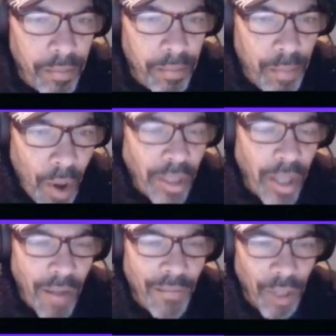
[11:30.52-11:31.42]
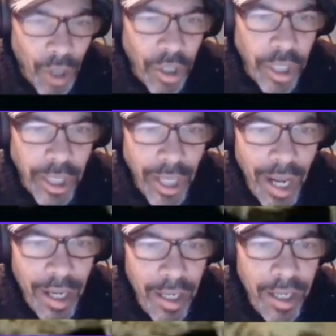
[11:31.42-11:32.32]
parts of learning
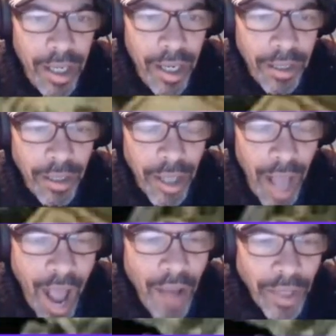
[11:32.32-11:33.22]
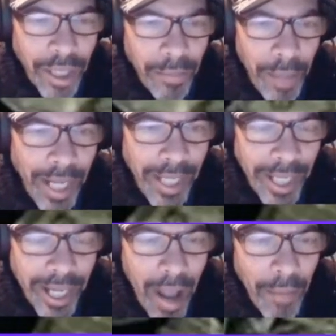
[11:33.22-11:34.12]
how to get paid in the
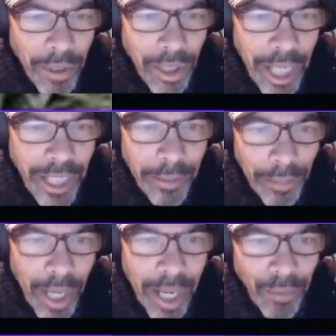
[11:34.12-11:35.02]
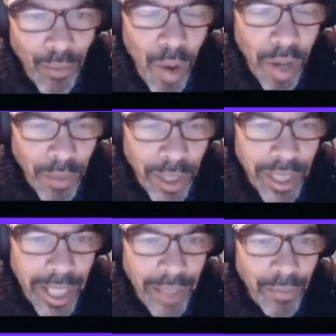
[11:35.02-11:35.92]
compensation plan. One, once
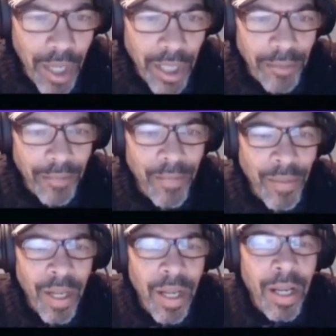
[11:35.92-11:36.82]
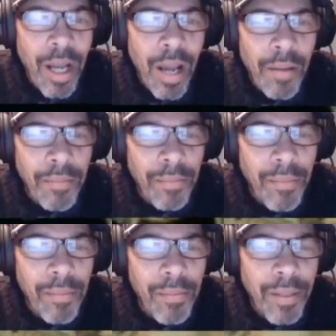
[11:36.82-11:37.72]
again, was uh,
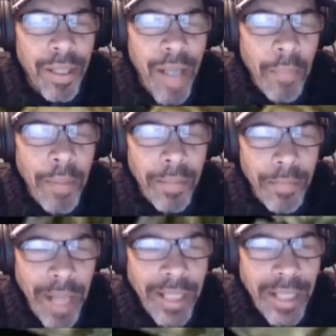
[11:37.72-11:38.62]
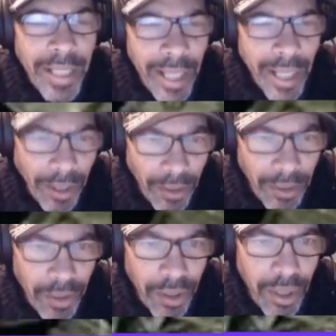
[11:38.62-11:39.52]
copying and pasting the
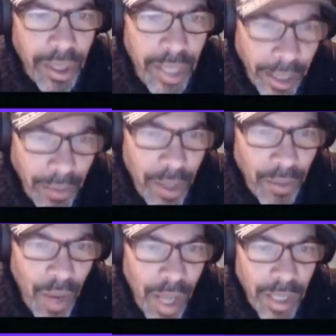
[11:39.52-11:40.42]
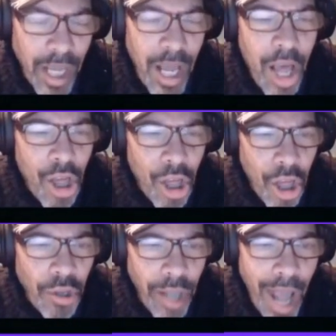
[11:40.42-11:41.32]
signals. Second one was
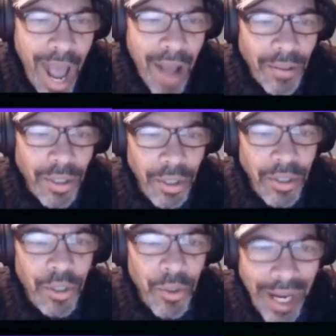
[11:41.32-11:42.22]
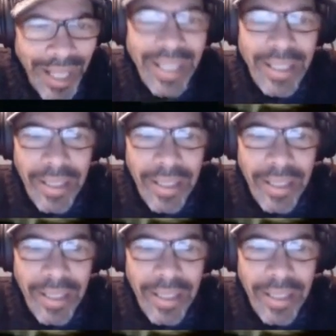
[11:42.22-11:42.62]
learning how to do trading.